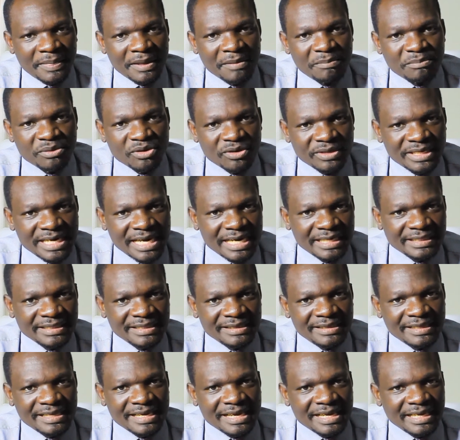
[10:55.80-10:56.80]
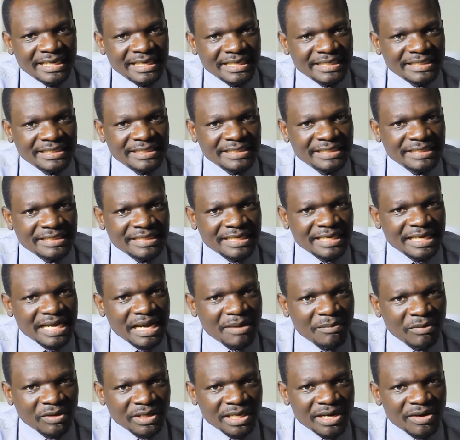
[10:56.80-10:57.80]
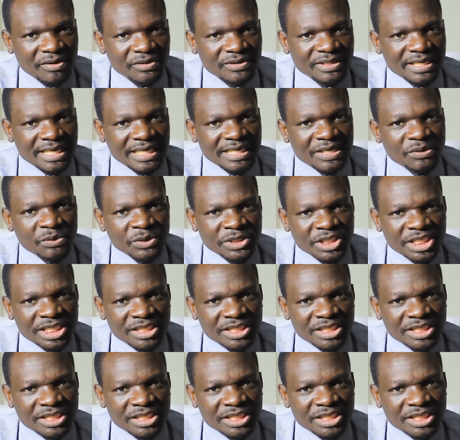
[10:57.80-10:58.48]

product there is carbon dioxide, which